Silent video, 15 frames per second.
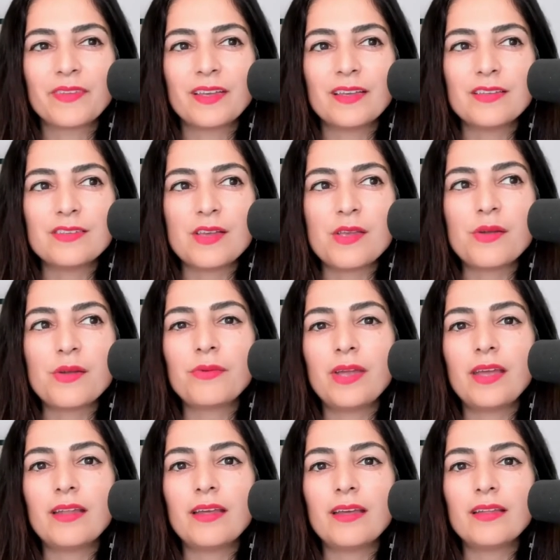So you
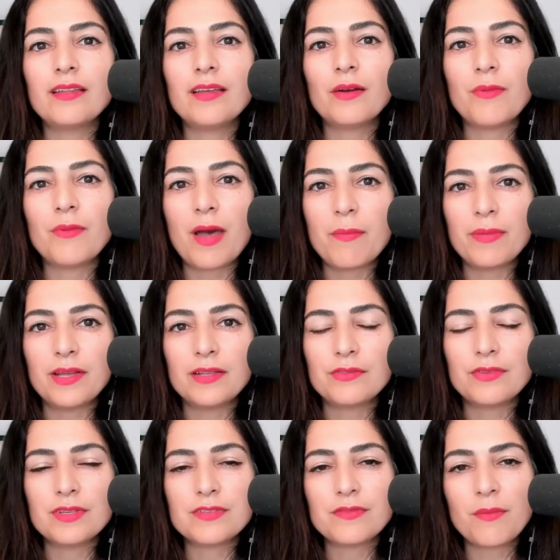created rapid
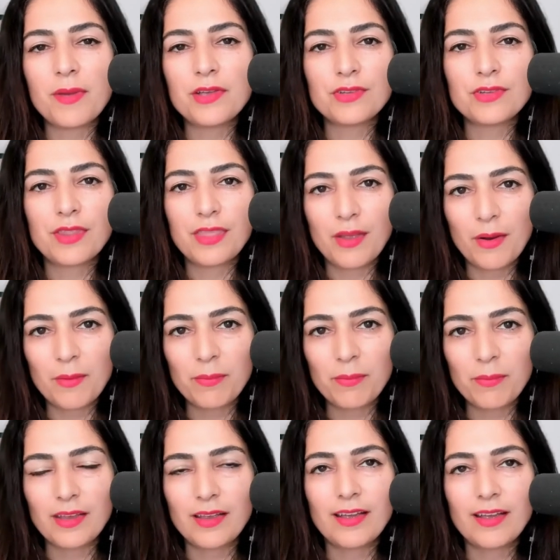transformation
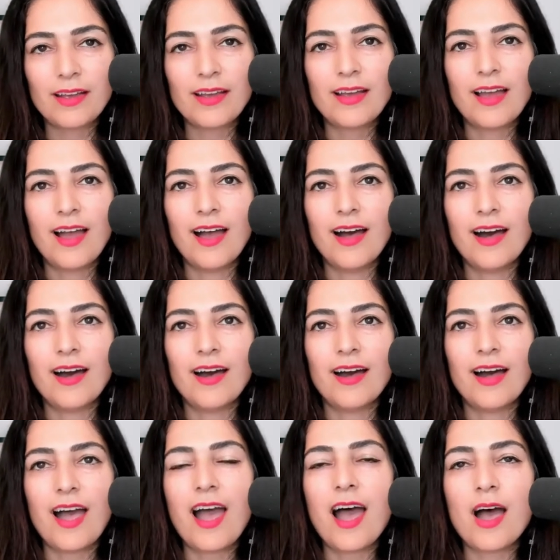therapy. Uh,
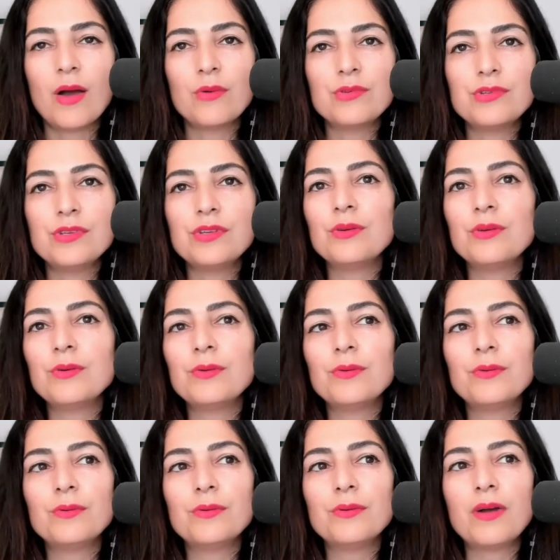how do
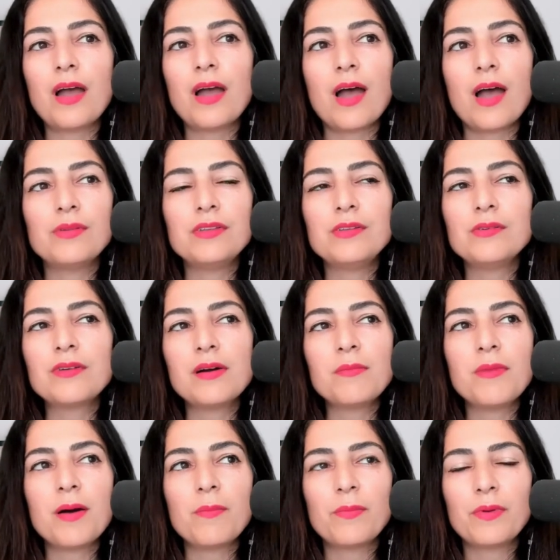you how did you
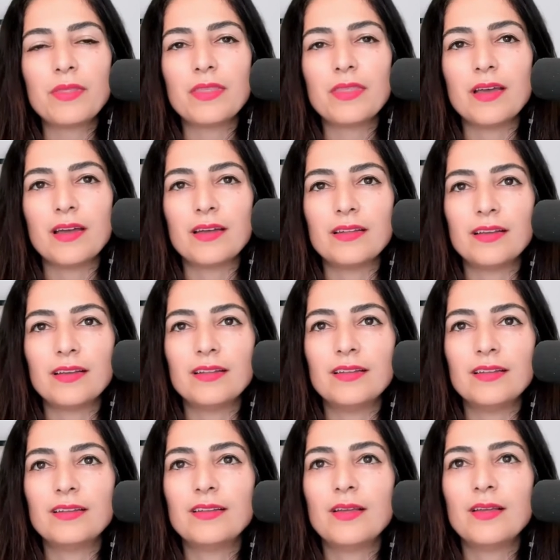come up with that,
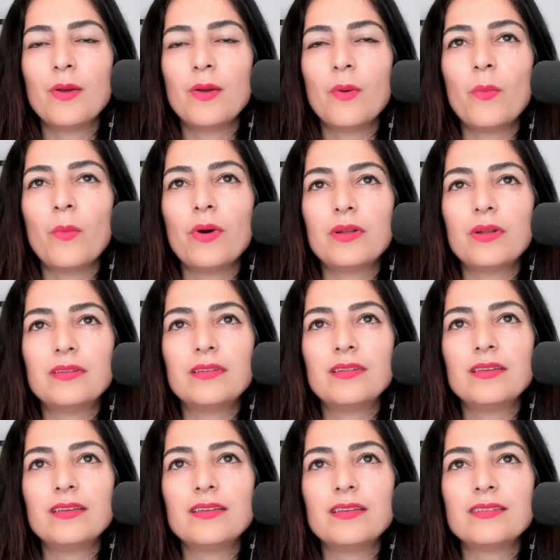and what
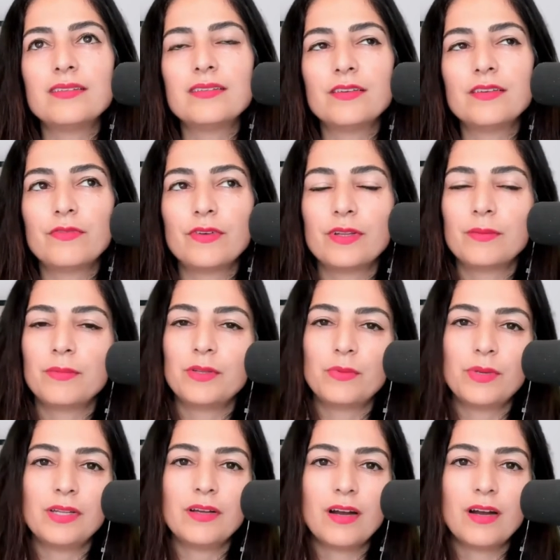is different
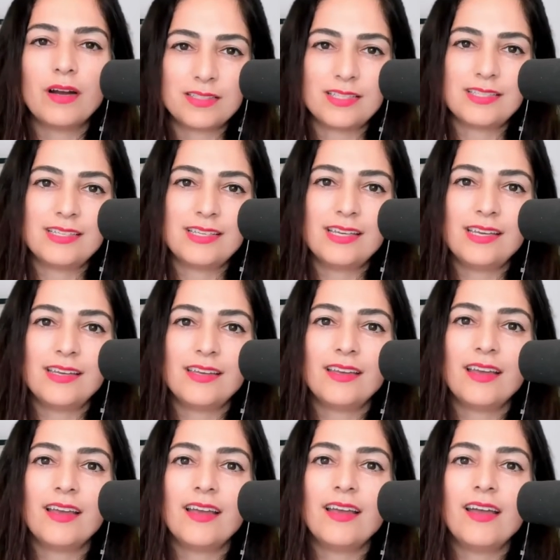between RTT
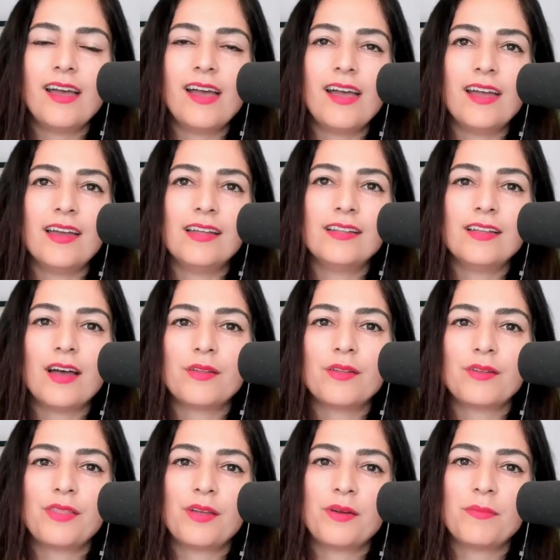and other
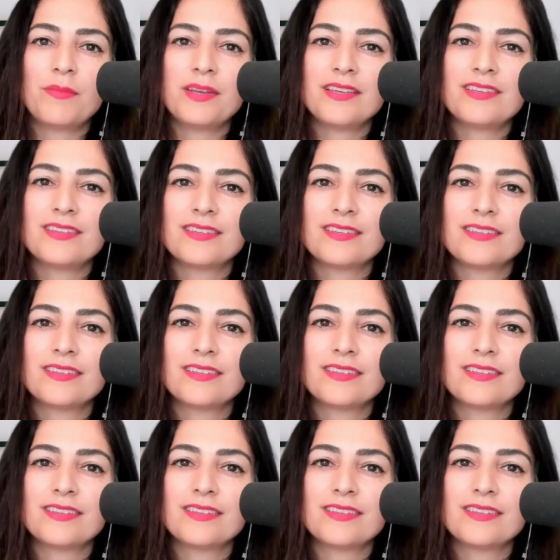therapists?